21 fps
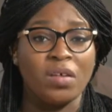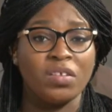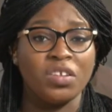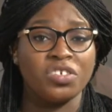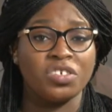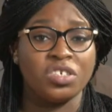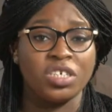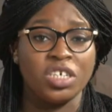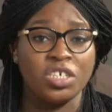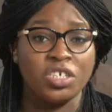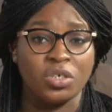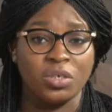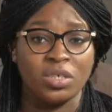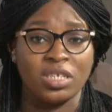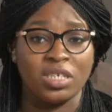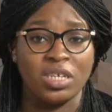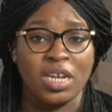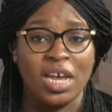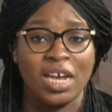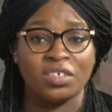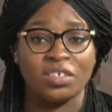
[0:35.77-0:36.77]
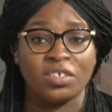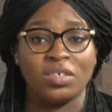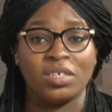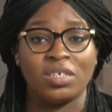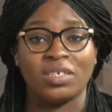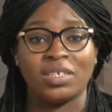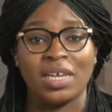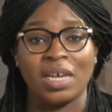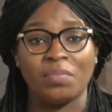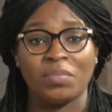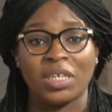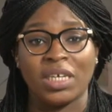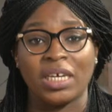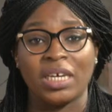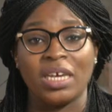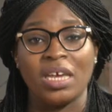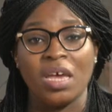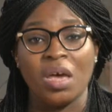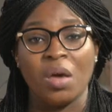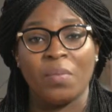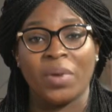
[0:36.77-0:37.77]
the siege on the National
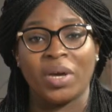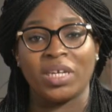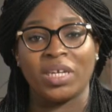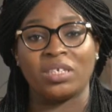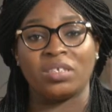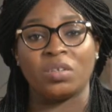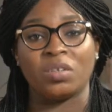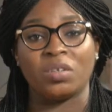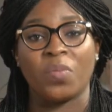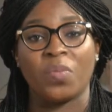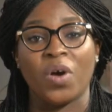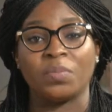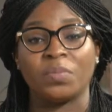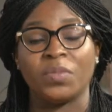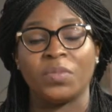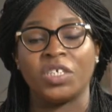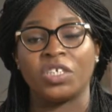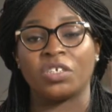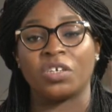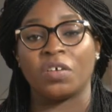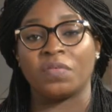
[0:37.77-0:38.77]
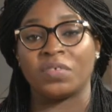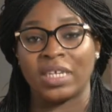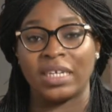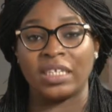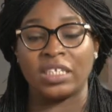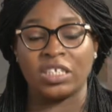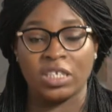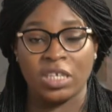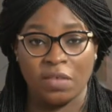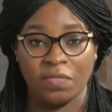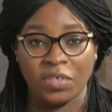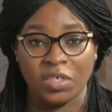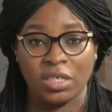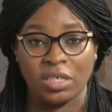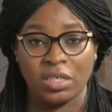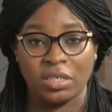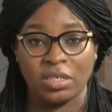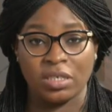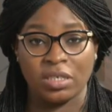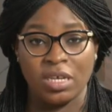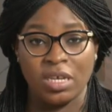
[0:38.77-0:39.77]
Assembly by the Department of State
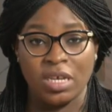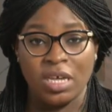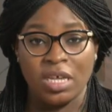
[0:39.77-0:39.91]
Services.